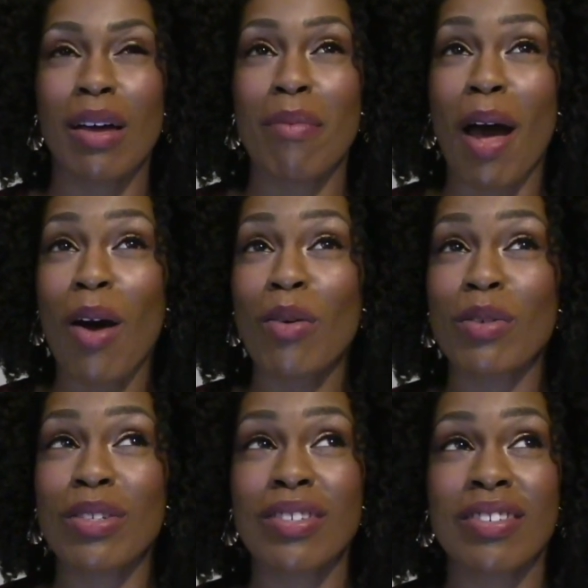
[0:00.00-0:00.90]

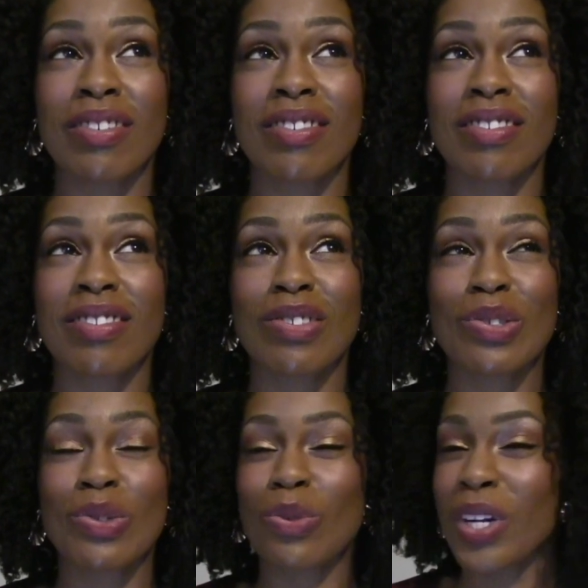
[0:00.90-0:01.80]
about
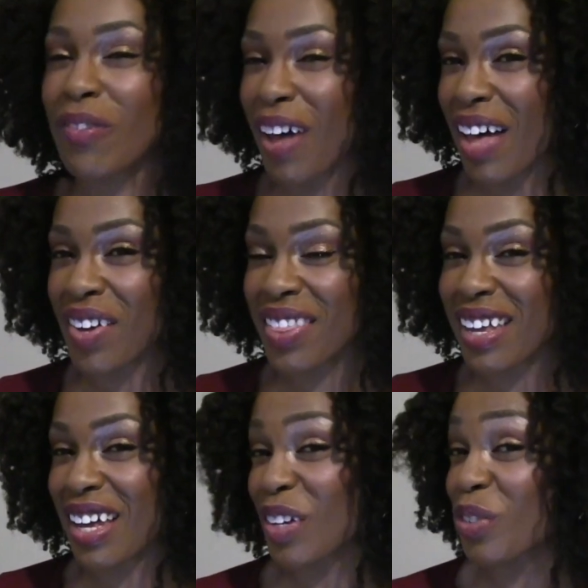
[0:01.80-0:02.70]

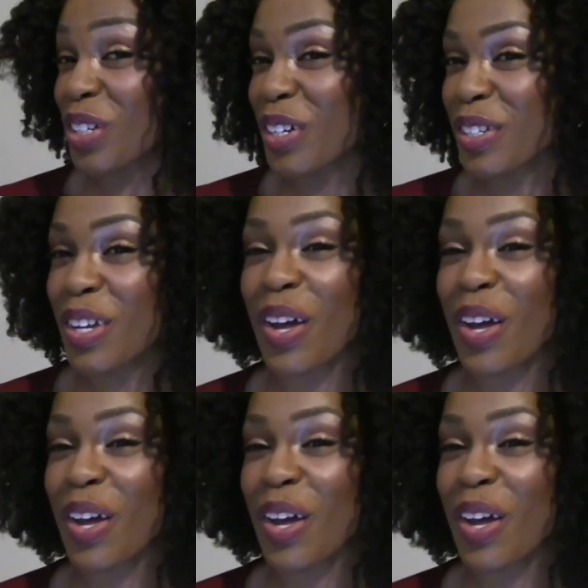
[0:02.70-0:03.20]
100 years